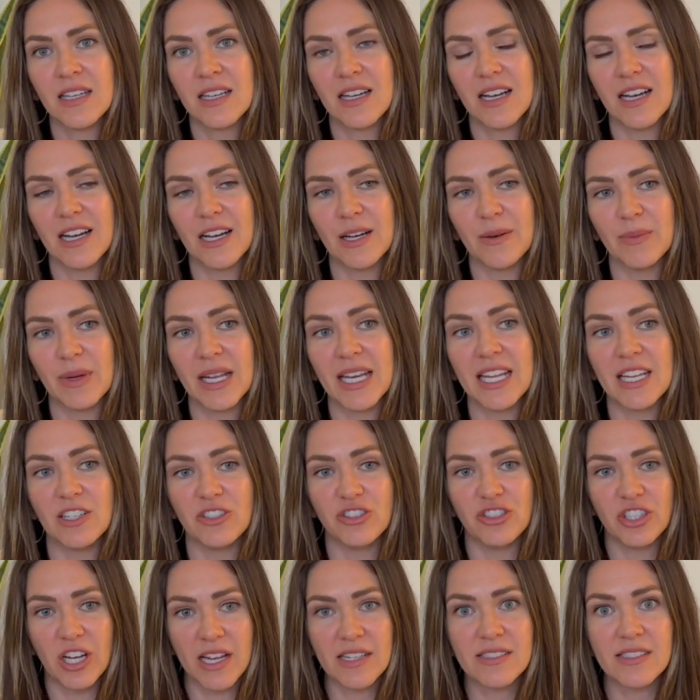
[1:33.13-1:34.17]
an
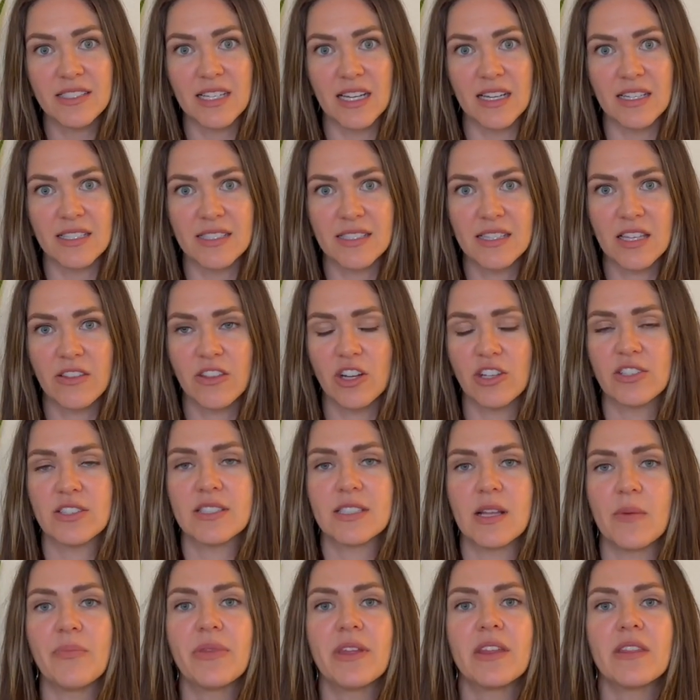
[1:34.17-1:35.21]
injustice, there's
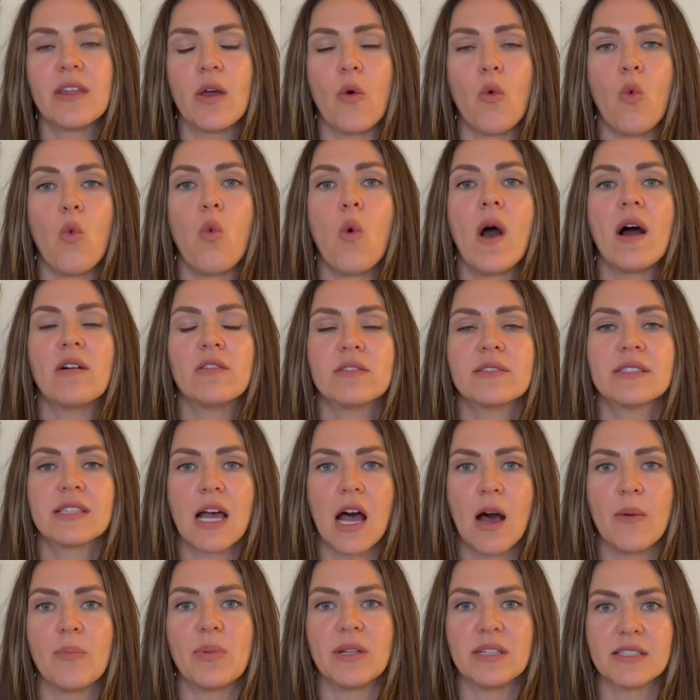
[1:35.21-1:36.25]
something that wells
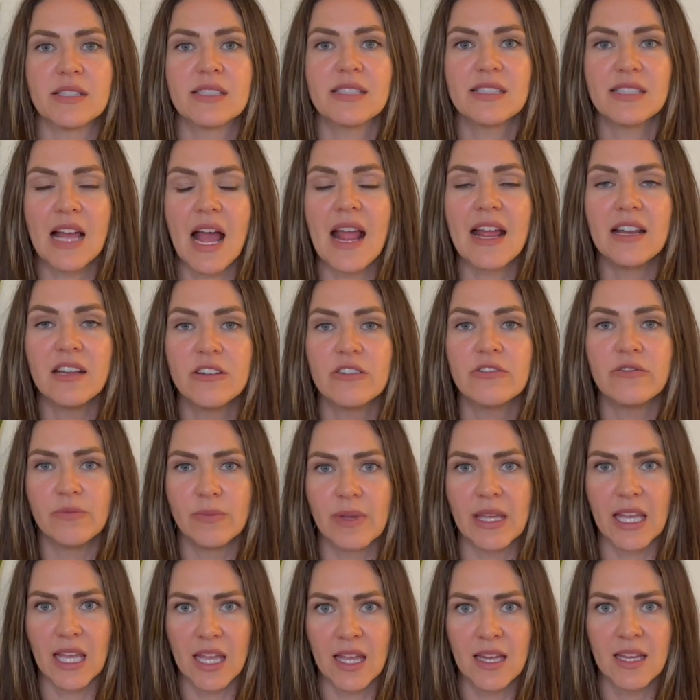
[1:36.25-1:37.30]
up inside of
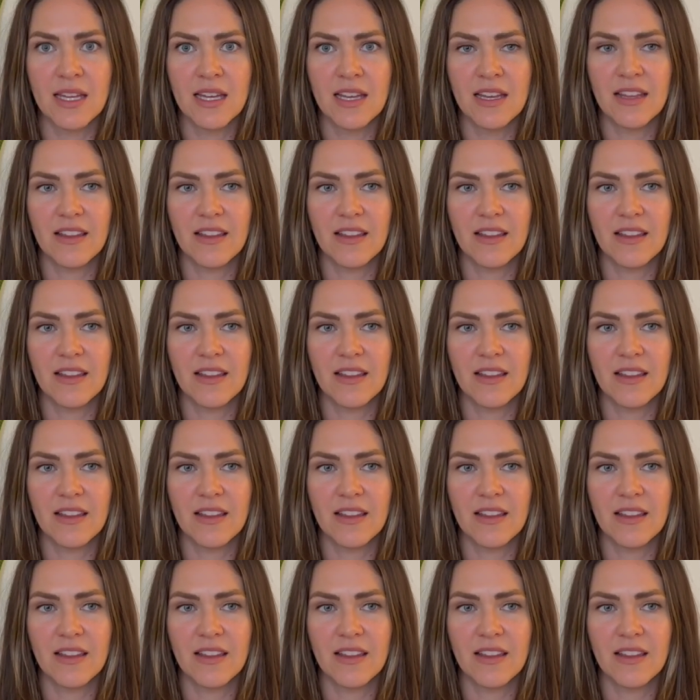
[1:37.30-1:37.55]
me